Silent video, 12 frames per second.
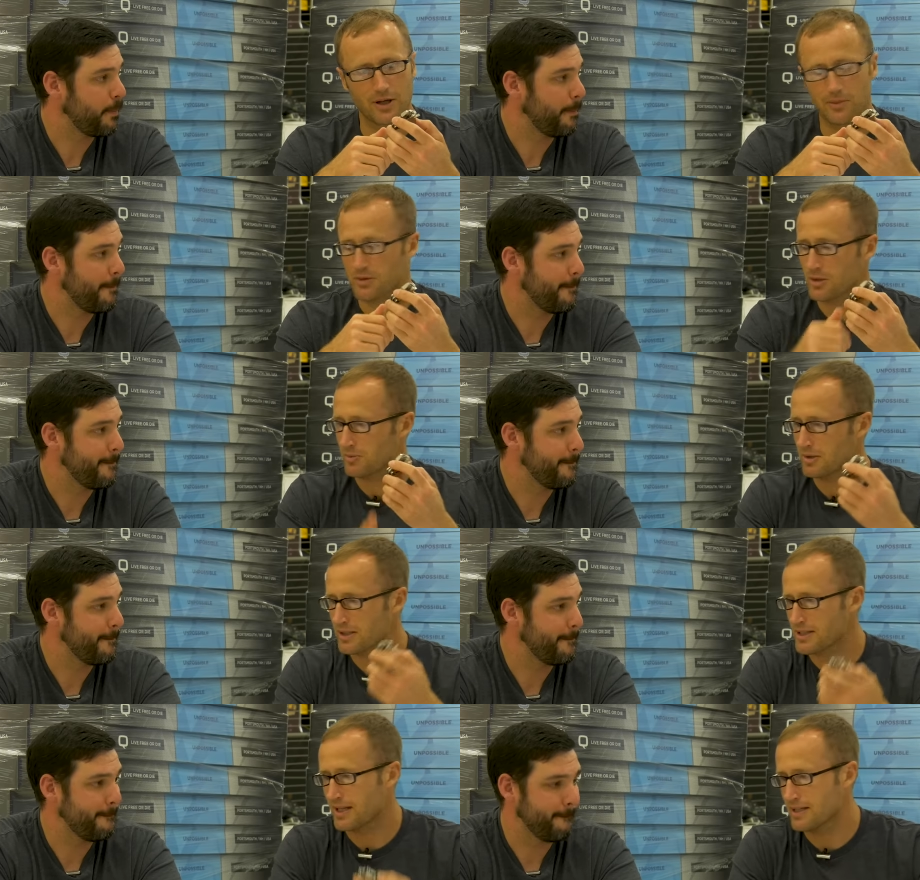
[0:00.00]
Speaker 1: I'm super
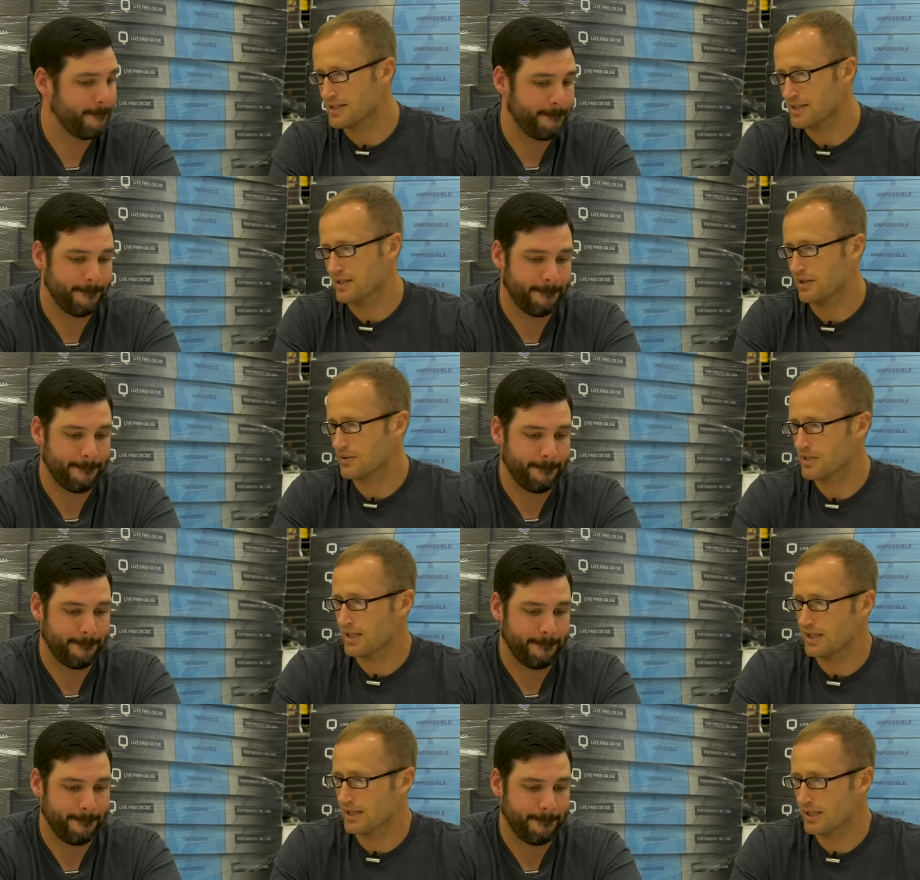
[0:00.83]
excited to see those.
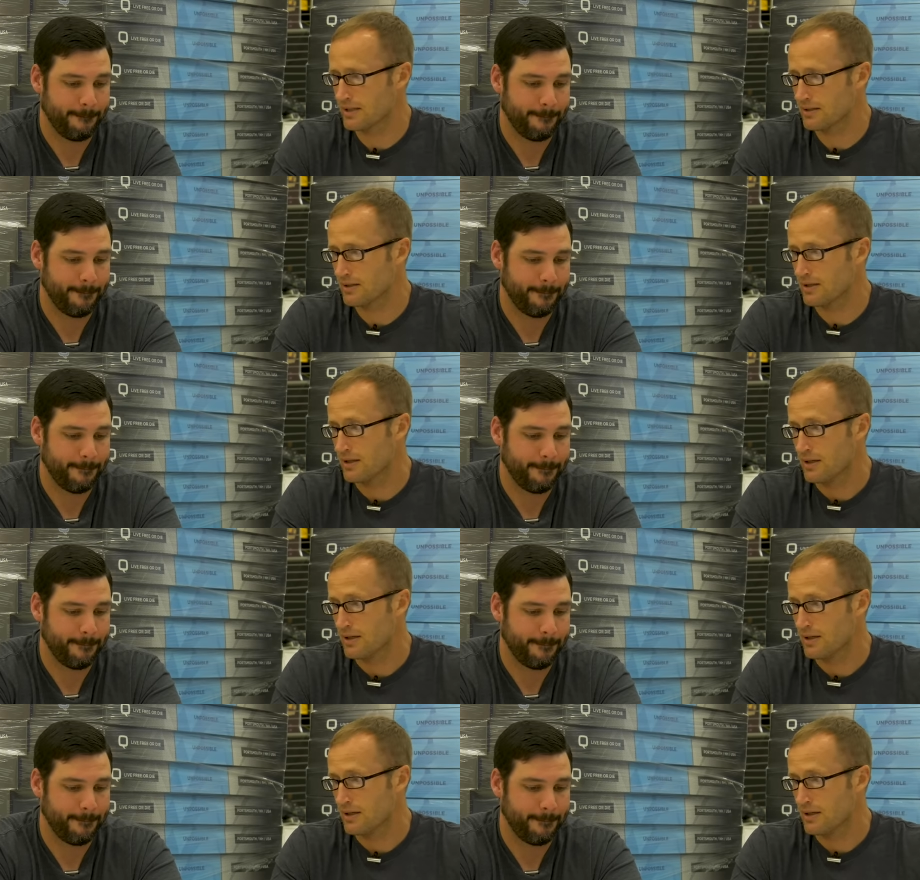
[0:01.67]
And then